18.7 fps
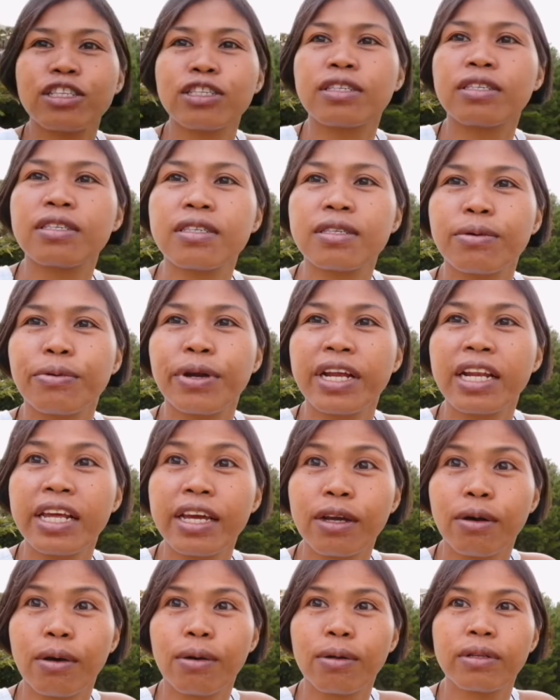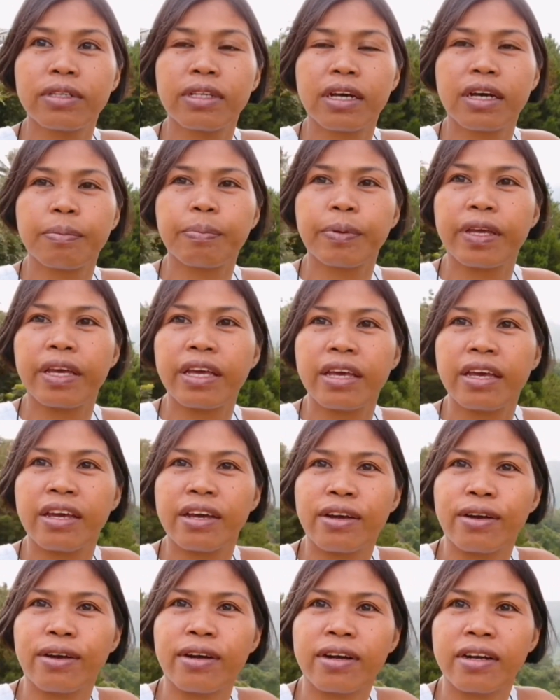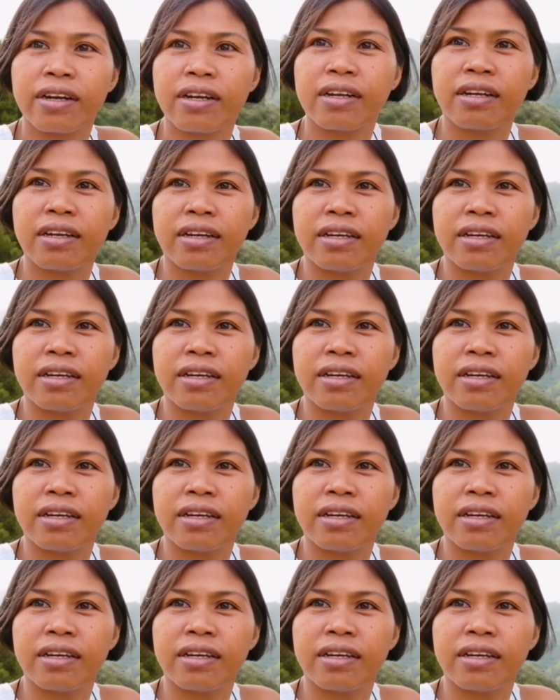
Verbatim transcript: it's really cold up here.